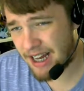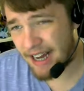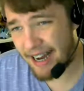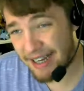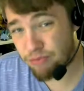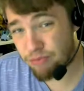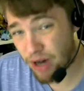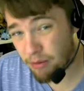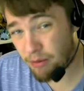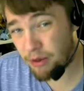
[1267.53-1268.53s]
I can
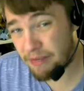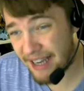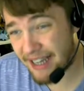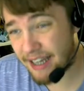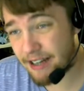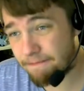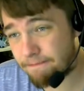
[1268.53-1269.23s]
probably make it.